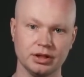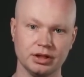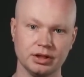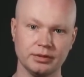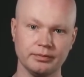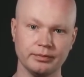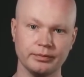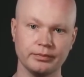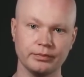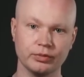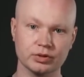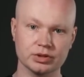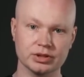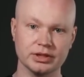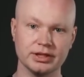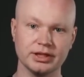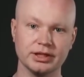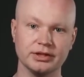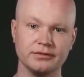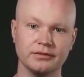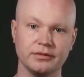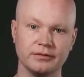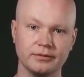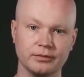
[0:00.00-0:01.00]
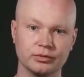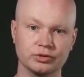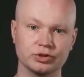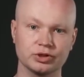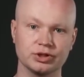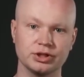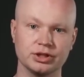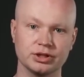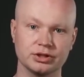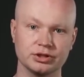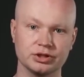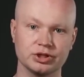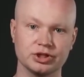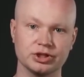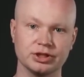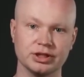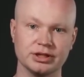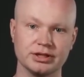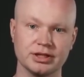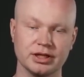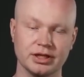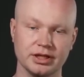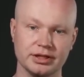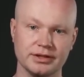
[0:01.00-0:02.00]
And after that, you can start
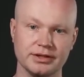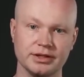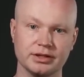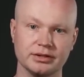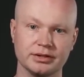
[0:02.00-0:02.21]
doing them.